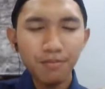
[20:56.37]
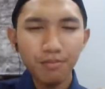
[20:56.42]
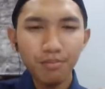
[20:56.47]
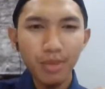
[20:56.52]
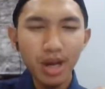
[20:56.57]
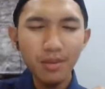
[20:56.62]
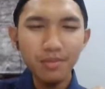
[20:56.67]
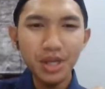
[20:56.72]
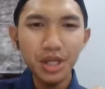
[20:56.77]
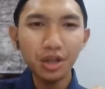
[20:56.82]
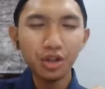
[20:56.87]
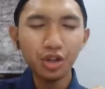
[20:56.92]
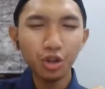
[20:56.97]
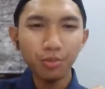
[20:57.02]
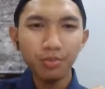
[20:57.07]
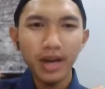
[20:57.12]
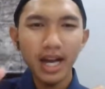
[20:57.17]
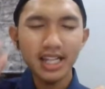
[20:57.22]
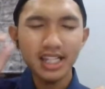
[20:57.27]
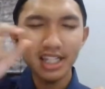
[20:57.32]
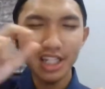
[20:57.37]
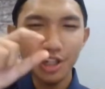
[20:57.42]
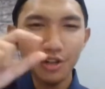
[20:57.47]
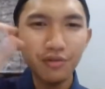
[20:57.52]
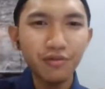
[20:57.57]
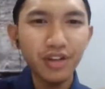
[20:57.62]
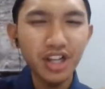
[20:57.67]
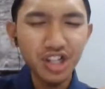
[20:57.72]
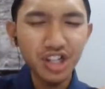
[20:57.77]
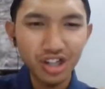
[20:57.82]
Maybe YouTube has a
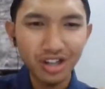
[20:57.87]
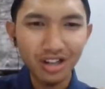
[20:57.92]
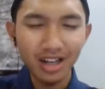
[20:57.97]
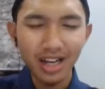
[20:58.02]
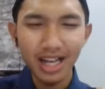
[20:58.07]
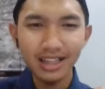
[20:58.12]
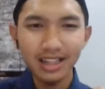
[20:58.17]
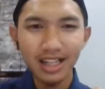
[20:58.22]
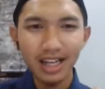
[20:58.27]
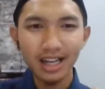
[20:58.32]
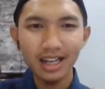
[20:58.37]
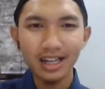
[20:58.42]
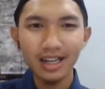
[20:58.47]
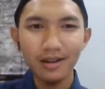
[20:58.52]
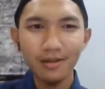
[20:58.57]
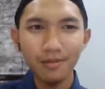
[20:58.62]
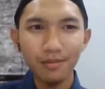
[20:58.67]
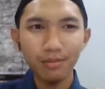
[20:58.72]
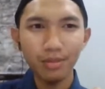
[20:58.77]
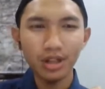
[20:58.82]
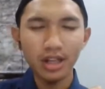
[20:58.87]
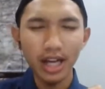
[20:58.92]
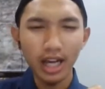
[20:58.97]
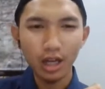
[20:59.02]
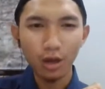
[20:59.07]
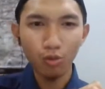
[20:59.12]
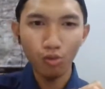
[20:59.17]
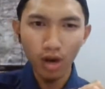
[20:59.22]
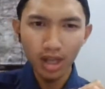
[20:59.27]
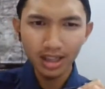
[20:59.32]
new feature and then, but
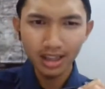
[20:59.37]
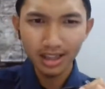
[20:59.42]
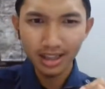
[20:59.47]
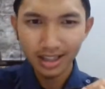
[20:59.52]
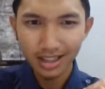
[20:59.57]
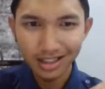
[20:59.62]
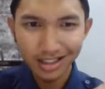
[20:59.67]
what?